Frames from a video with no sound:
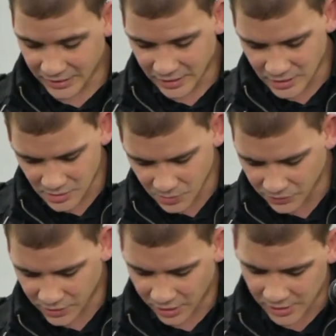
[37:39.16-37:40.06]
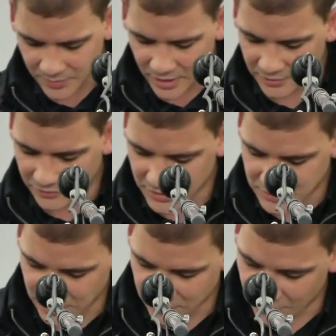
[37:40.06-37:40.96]
the kingdom of God
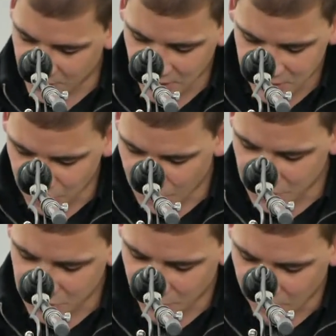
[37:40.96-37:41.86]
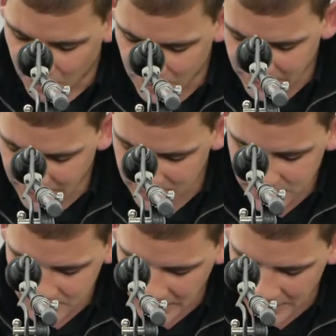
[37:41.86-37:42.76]
manifesting in our midst. There's so much more that,
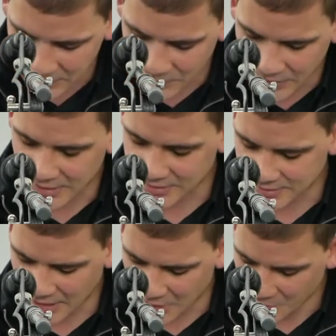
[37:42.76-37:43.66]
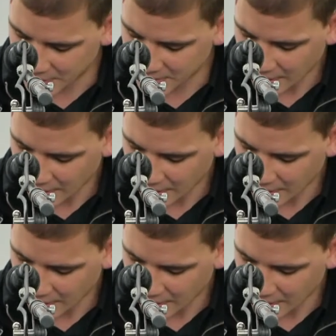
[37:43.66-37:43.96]
that we can say, but